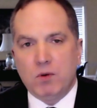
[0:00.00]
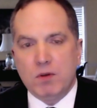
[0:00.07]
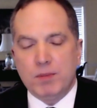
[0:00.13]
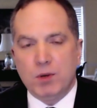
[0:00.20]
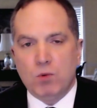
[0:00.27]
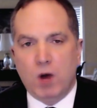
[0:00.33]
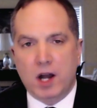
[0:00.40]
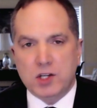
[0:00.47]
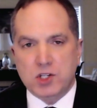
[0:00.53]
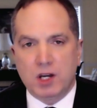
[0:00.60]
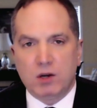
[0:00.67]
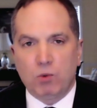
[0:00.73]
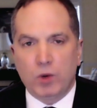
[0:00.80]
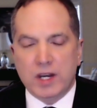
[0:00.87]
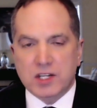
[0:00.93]
we've been
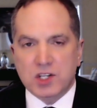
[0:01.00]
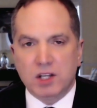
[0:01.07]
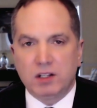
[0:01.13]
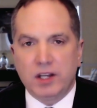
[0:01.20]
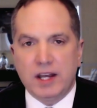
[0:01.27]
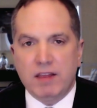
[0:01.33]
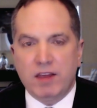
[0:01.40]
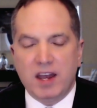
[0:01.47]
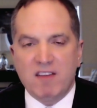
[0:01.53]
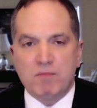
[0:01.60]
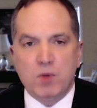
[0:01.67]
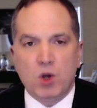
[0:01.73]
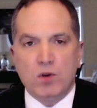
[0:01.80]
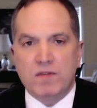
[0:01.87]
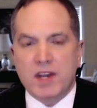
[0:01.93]
watching recently, they've
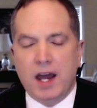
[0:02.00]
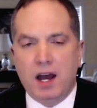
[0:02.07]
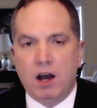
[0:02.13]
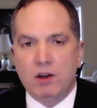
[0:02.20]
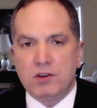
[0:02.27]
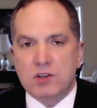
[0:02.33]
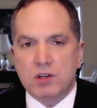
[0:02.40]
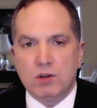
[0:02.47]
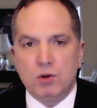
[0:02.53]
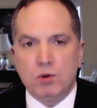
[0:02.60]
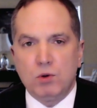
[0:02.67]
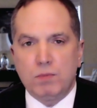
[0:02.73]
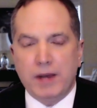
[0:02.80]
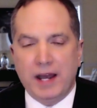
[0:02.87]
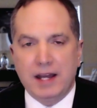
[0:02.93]
moved down
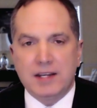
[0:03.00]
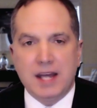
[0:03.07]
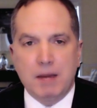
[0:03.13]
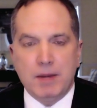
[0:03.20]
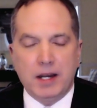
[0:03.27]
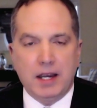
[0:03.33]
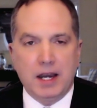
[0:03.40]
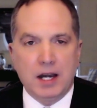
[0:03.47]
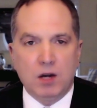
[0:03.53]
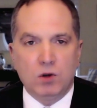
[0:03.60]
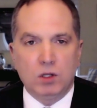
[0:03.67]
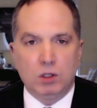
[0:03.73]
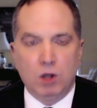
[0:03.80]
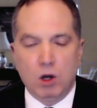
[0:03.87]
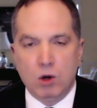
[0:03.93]
to pandemic
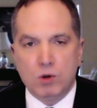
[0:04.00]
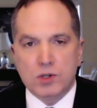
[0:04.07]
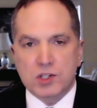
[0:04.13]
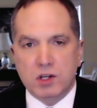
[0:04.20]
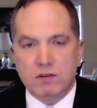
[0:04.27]
era lows.